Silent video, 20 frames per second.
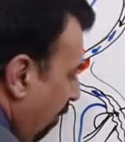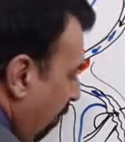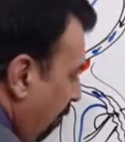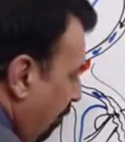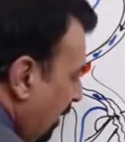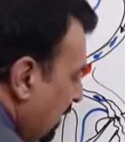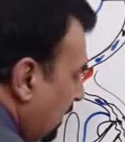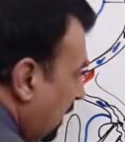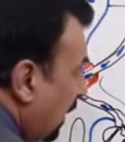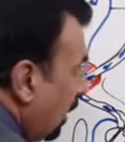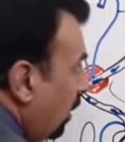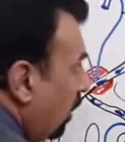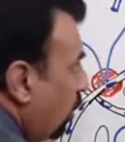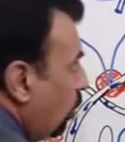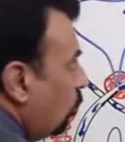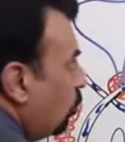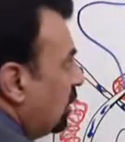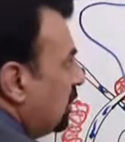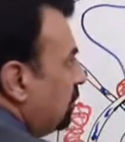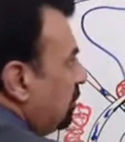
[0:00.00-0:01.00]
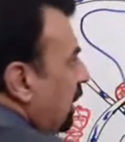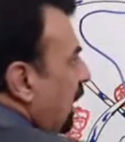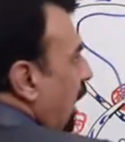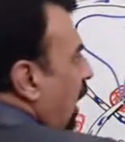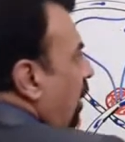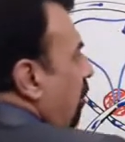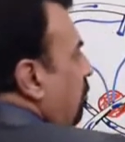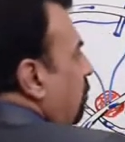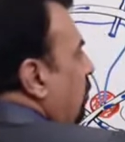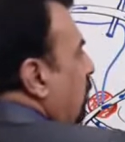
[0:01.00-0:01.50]
vesicle which we
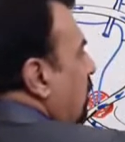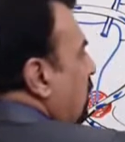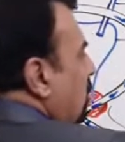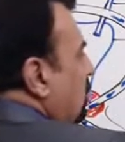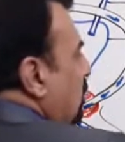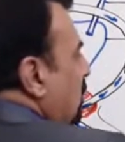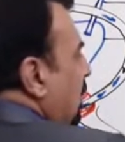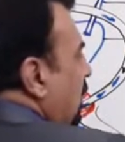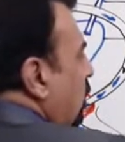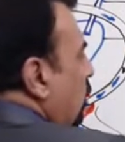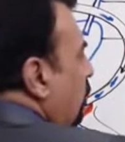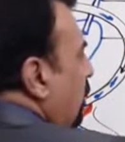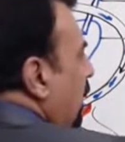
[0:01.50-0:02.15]
have seen over